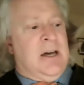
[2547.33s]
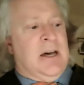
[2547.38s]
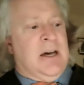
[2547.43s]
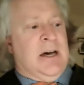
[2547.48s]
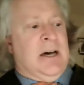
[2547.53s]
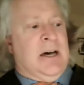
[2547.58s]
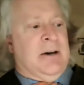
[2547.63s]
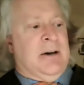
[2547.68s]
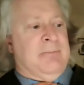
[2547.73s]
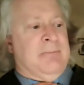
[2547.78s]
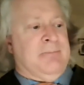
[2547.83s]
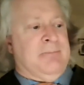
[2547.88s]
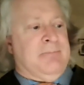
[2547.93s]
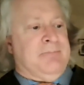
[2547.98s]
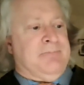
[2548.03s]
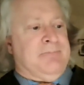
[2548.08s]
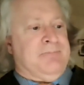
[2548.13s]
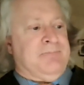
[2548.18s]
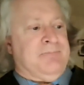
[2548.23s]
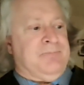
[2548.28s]
the
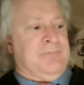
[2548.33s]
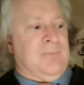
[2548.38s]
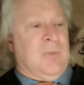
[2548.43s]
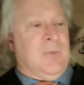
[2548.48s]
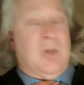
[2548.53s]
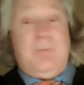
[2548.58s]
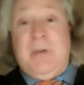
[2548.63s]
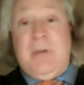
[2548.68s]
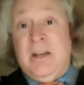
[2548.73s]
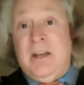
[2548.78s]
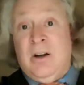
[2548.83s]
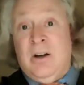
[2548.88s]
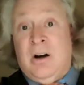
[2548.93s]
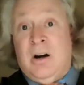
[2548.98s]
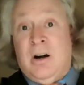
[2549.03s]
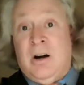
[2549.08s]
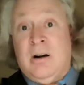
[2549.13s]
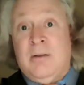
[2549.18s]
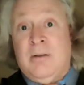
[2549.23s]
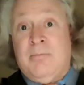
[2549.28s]

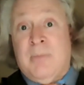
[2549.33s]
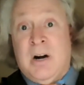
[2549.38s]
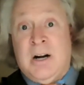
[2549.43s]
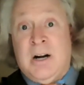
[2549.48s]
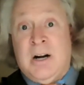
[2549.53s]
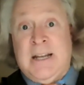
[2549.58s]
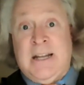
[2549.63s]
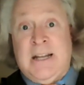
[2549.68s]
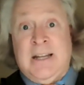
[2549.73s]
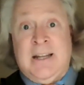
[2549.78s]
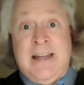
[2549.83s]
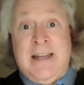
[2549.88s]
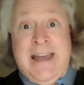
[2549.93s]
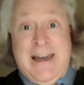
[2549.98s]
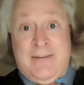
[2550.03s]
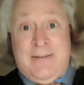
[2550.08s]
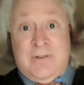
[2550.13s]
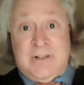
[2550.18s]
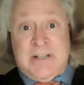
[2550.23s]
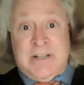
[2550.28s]
PR, marketing,
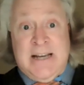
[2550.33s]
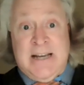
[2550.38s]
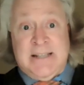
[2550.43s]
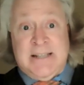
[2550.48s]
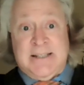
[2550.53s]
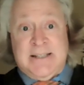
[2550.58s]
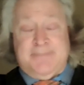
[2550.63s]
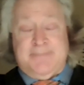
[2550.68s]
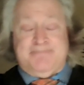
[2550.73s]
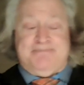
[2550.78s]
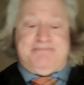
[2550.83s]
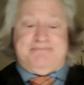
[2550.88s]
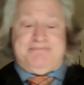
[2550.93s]
advertising.